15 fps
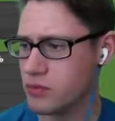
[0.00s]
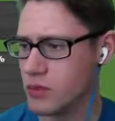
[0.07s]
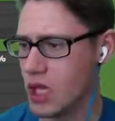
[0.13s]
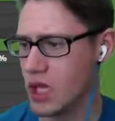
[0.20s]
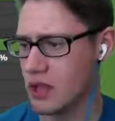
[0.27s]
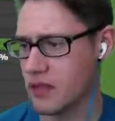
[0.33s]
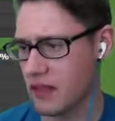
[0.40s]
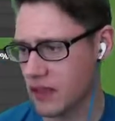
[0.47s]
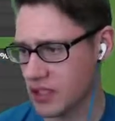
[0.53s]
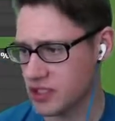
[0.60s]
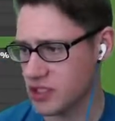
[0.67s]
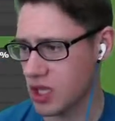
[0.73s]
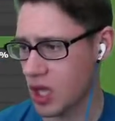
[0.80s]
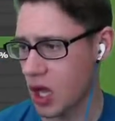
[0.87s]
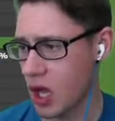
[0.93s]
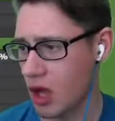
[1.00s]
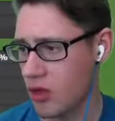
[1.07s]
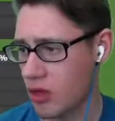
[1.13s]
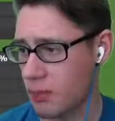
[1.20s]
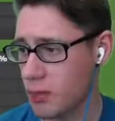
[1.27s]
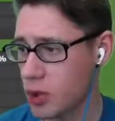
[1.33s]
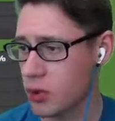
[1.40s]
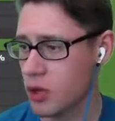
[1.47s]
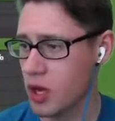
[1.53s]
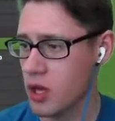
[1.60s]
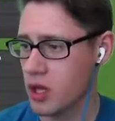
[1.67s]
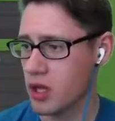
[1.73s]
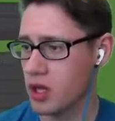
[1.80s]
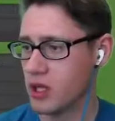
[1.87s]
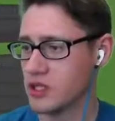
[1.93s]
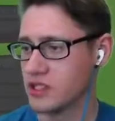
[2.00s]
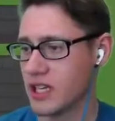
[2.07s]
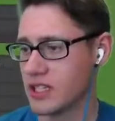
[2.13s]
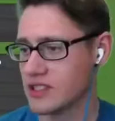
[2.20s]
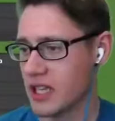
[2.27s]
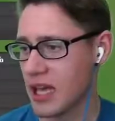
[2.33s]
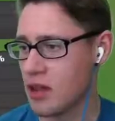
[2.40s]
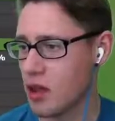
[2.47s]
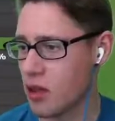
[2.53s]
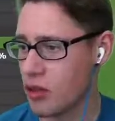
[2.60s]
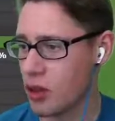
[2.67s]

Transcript: And then the moon says that